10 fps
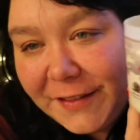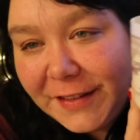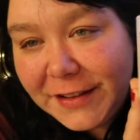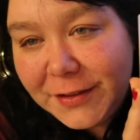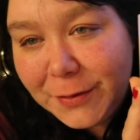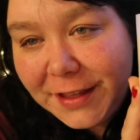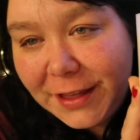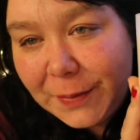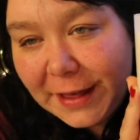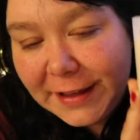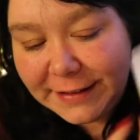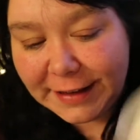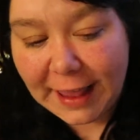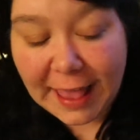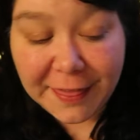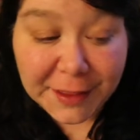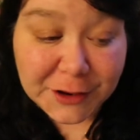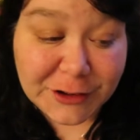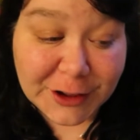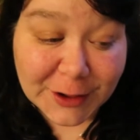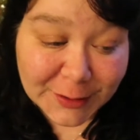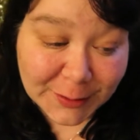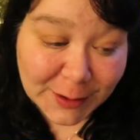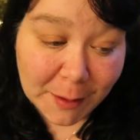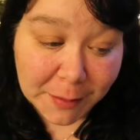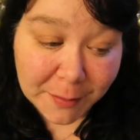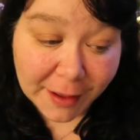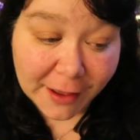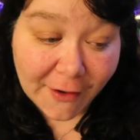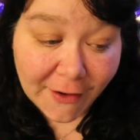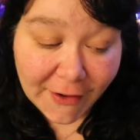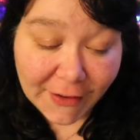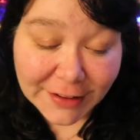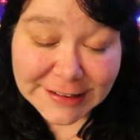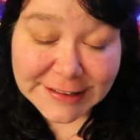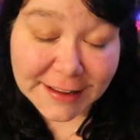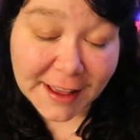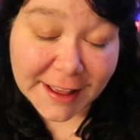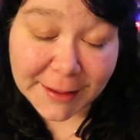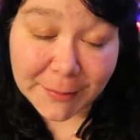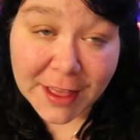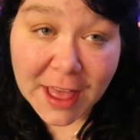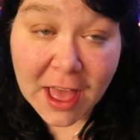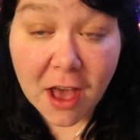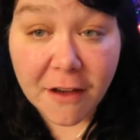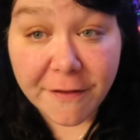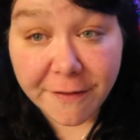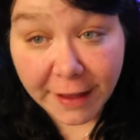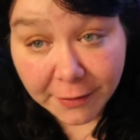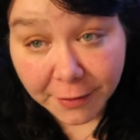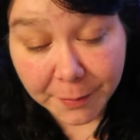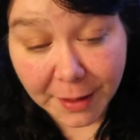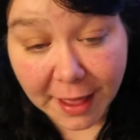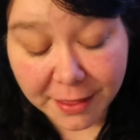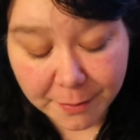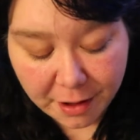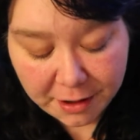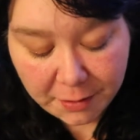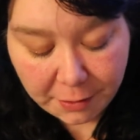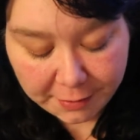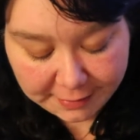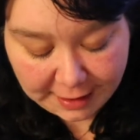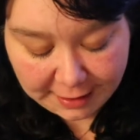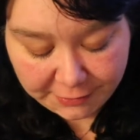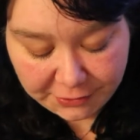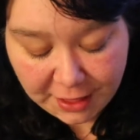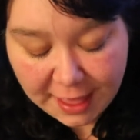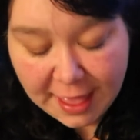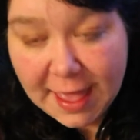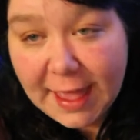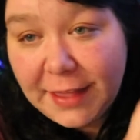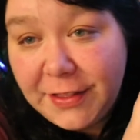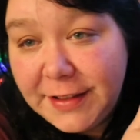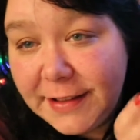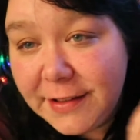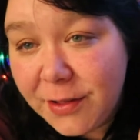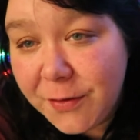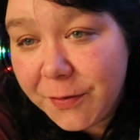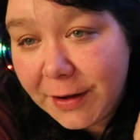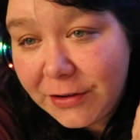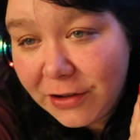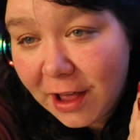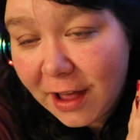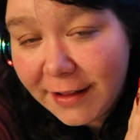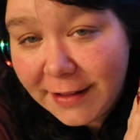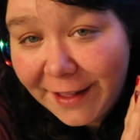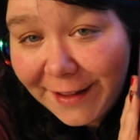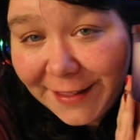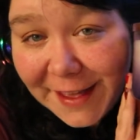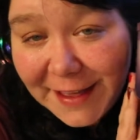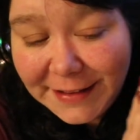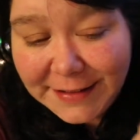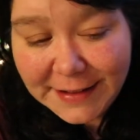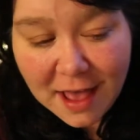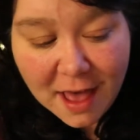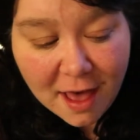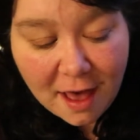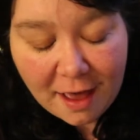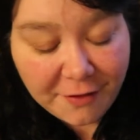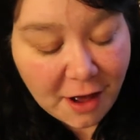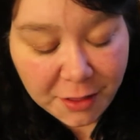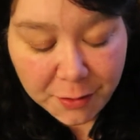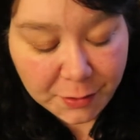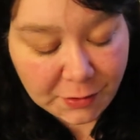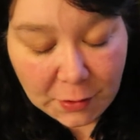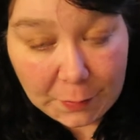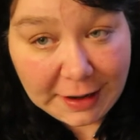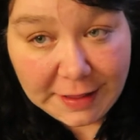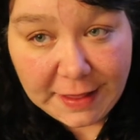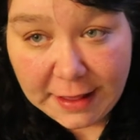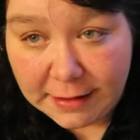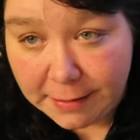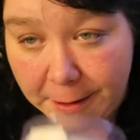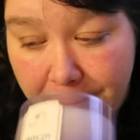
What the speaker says: It's really cute packaging. And then she also got me my all-time favorite Bath and Body Works candle. And this is the Fresh Cut Lilacs. I've gone through so many of these.